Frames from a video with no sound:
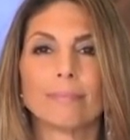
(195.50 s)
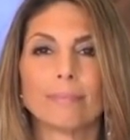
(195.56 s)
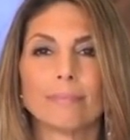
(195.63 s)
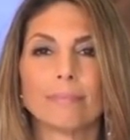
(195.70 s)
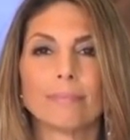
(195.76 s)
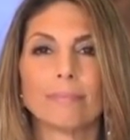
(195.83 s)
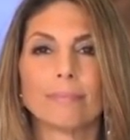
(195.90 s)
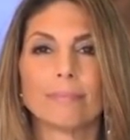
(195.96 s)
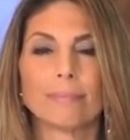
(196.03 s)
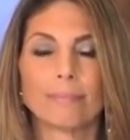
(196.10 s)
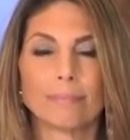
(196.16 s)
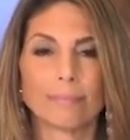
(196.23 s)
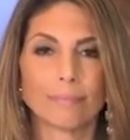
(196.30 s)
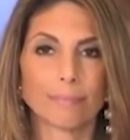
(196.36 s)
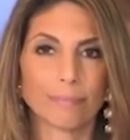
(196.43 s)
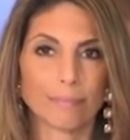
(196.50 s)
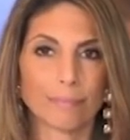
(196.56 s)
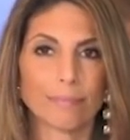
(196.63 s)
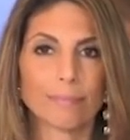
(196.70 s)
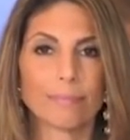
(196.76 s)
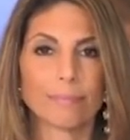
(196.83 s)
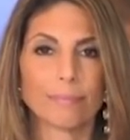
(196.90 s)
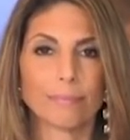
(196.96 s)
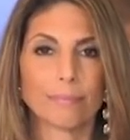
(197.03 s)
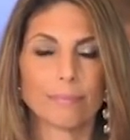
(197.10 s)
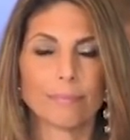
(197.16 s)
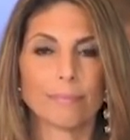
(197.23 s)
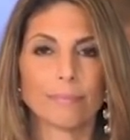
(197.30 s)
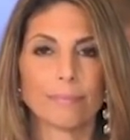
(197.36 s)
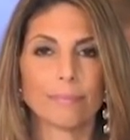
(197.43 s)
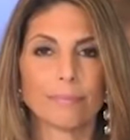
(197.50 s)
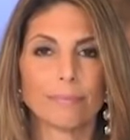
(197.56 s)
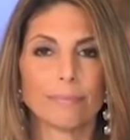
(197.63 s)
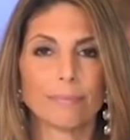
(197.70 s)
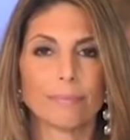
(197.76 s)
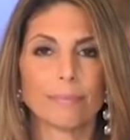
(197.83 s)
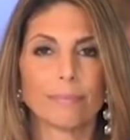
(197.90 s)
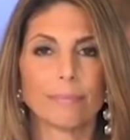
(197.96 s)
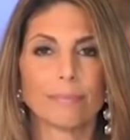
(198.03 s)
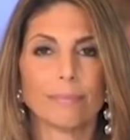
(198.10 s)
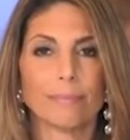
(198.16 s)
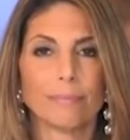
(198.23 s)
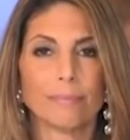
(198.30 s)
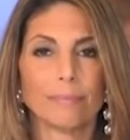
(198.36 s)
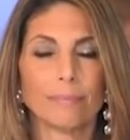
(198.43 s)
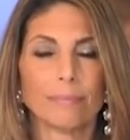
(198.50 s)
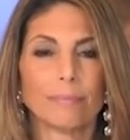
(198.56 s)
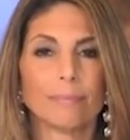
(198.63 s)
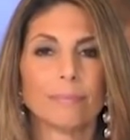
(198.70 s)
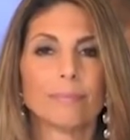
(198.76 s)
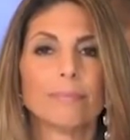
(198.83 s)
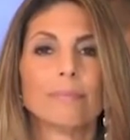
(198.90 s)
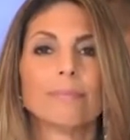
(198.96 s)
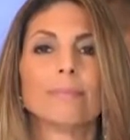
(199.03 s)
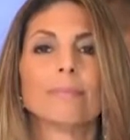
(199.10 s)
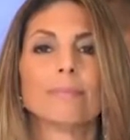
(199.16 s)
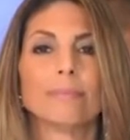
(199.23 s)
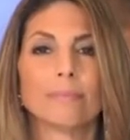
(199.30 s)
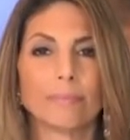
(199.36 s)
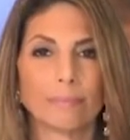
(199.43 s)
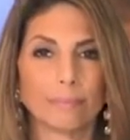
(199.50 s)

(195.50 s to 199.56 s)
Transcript: (not speaking)